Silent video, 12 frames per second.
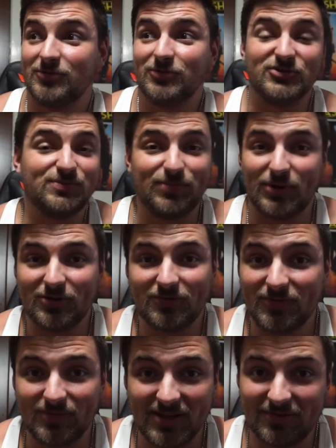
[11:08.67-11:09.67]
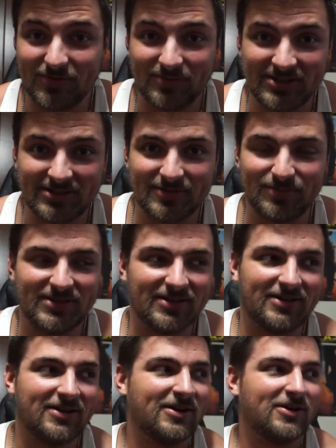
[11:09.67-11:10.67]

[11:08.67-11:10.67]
who's barred from life from the Olympia,